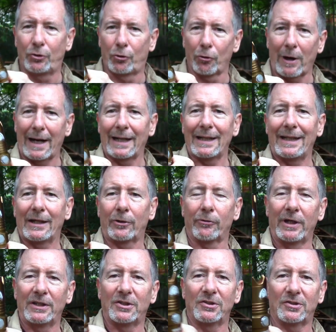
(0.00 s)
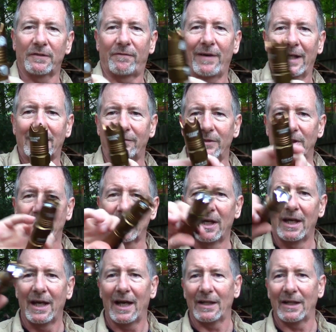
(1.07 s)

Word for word: greatly increase its effectiveness